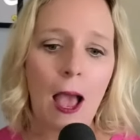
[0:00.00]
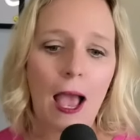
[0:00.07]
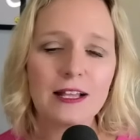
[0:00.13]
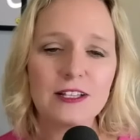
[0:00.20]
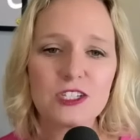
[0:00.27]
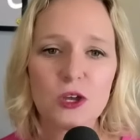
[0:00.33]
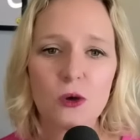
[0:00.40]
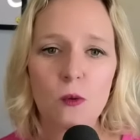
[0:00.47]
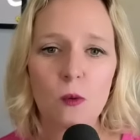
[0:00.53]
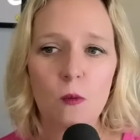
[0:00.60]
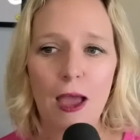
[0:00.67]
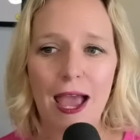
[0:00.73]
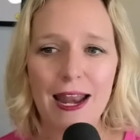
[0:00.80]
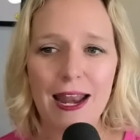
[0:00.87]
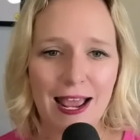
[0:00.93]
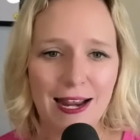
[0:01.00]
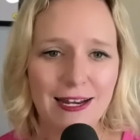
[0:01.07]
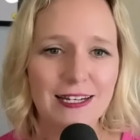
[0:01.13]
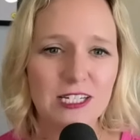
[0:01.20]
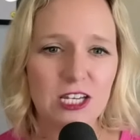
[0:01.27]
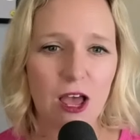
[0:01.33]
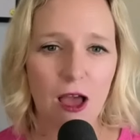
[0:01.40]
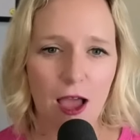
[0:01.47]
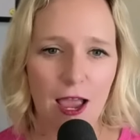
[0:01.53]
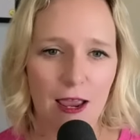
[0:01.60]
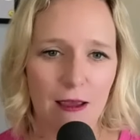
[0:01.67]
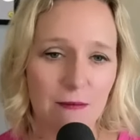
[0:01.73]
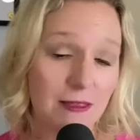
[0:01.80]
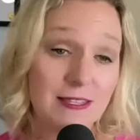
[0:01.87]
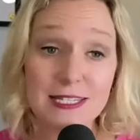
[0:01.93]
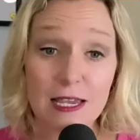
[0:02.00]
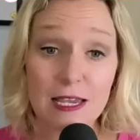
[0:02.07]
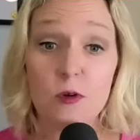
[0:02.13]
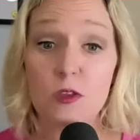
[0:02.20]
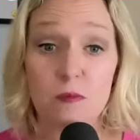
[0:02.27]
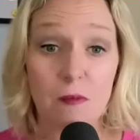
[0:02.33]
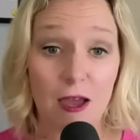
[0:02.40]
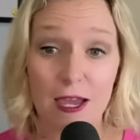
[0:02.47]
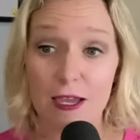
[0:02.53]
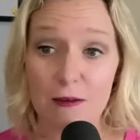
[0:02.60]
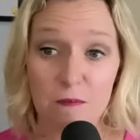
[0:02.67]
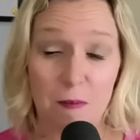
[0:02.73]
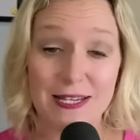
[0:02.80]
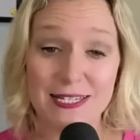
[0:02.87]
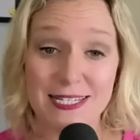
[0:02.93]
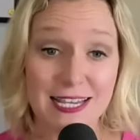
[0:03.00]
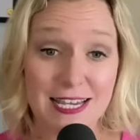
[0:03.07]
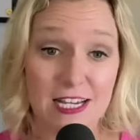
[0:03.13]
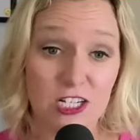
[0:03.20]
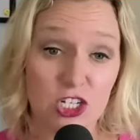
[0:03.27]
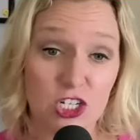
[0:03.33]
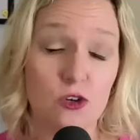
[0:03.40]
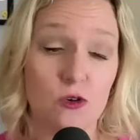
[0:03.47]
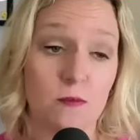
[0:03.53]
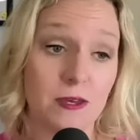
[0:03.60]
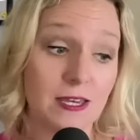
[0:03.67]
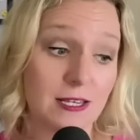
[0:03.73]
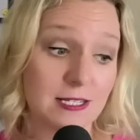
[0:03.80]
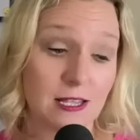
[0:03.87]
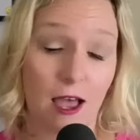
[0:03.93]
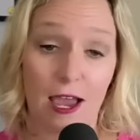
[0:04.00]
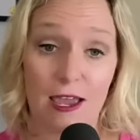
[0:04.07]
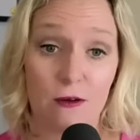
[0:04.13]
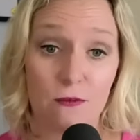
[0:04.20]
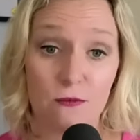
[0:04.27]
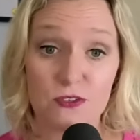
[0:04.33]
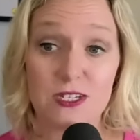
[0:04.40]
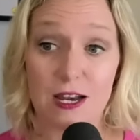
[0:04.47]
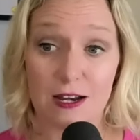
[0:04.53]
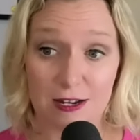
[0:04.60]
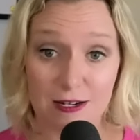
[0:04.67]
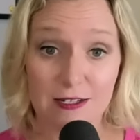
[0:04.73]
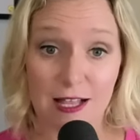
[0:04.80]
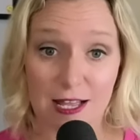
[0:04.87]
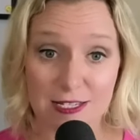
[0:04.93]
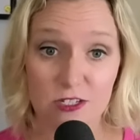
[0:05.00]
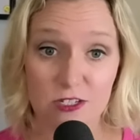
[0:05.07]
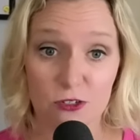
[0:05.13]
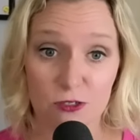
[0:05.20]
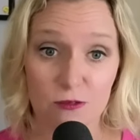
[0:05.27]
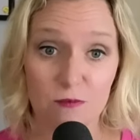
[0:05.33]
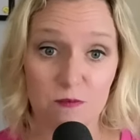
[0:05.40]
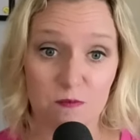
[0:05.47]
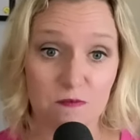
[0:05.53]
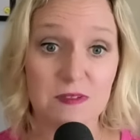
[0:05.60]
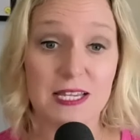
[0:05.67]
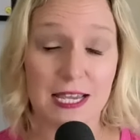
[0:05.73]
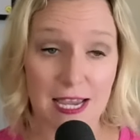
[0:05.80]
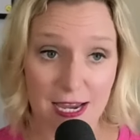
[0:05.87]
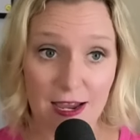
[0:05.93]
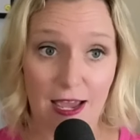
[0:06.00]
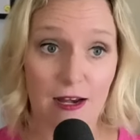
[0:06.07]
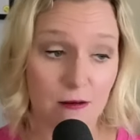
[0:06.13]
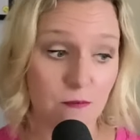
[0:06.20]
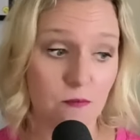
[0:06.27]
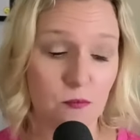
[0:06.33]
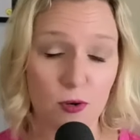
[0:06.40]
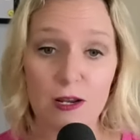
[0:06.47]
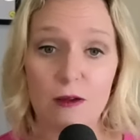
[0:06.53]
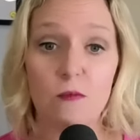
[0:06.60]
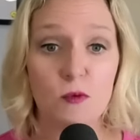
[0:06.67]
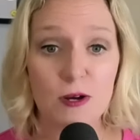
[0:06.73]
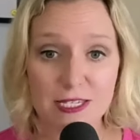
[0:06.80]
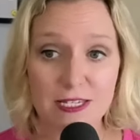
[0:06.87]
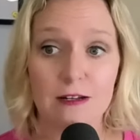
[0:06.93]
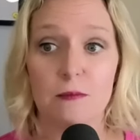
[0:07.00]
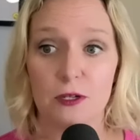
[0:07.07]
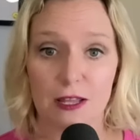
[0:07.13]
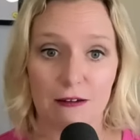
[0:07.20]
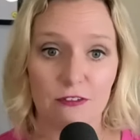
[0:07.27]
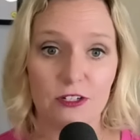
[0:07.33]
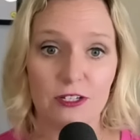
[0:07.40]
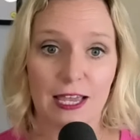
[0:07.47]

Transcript: And so at any time, and the same with my singing too, because I have studied classical singing at a pretty reasonable level.